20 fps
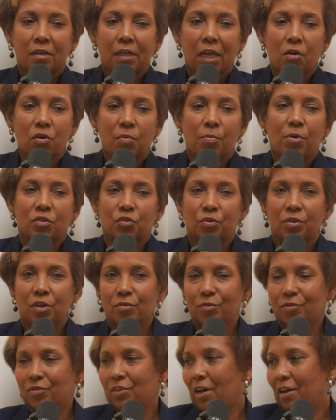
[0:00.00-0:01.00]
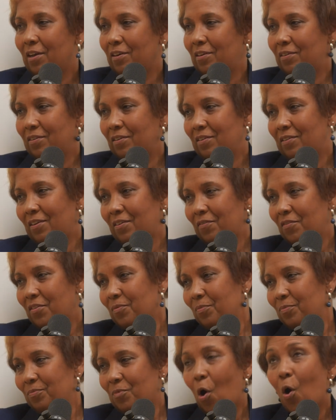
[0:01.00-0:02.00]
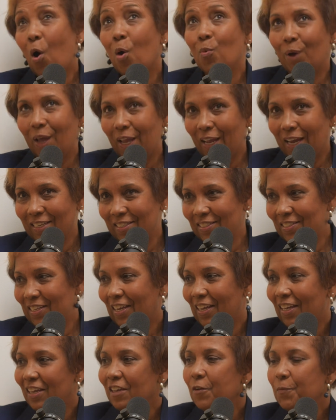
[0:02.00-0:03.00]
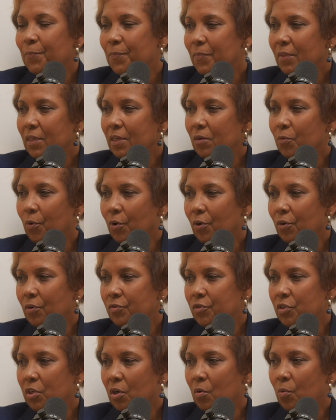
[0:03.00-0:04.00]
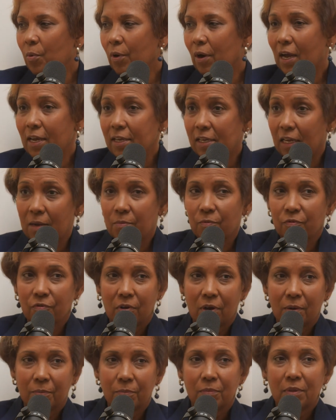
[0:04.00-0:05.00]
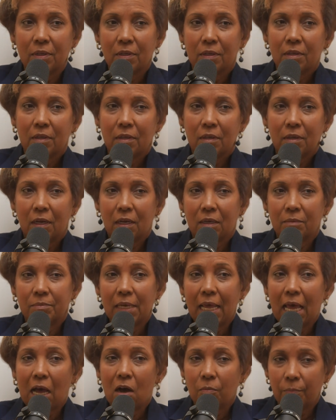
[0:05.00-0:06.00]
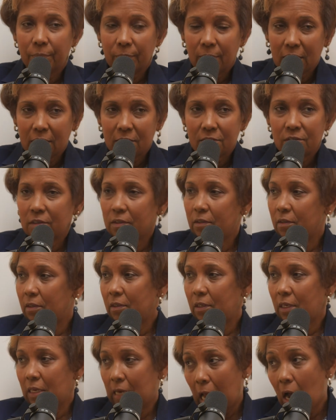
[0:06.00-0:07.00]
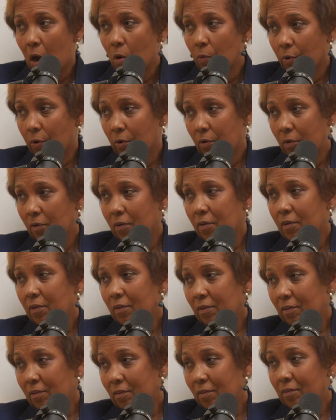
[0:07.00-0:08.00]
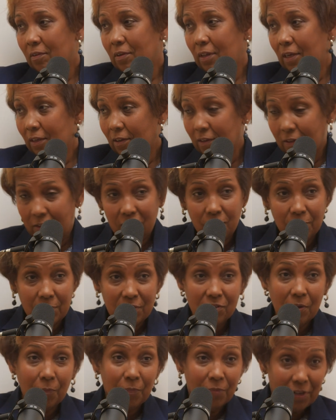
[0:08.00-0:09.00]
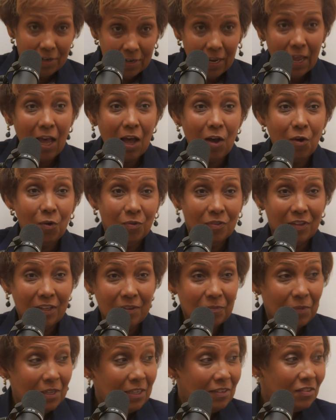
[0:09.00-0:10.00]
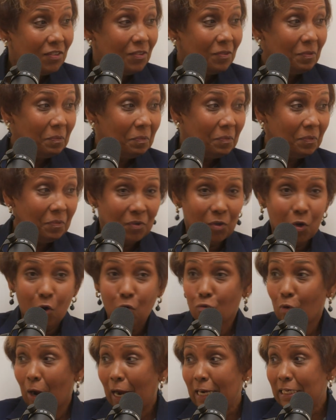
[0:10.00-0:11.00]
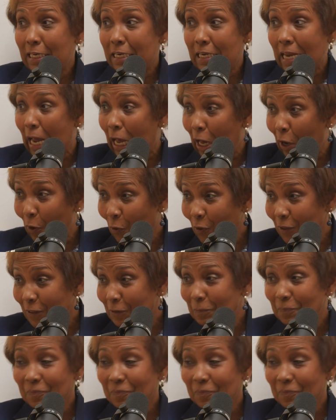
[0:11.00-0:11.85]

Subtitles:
counterparts on the other side of the hallway, I say, were. So where I came from, now means an hour. Like, give me something now, that means go right now.